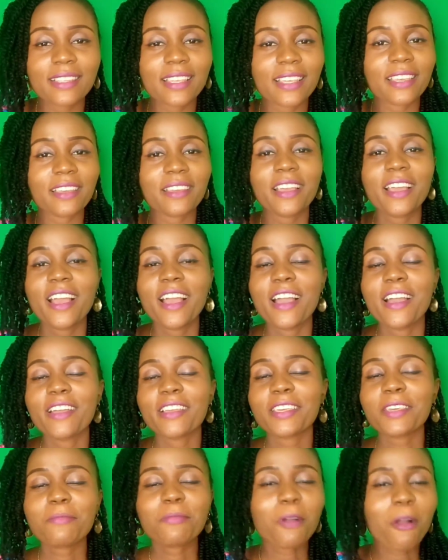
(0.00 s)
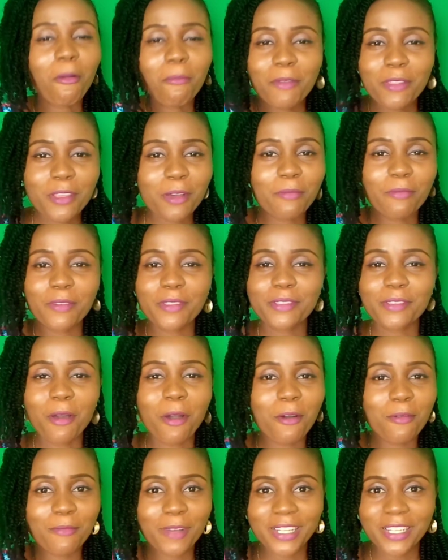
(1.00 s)
They keep coming up with
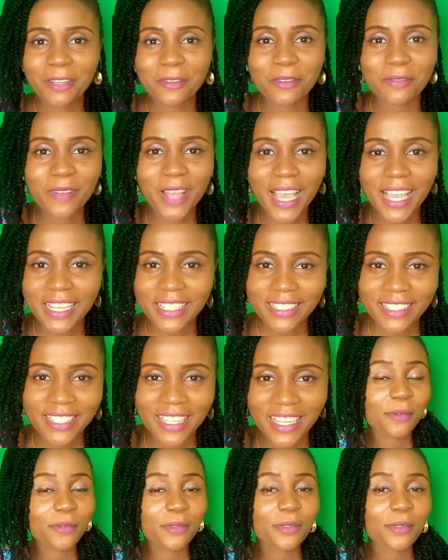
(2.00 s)
all manner of ideas.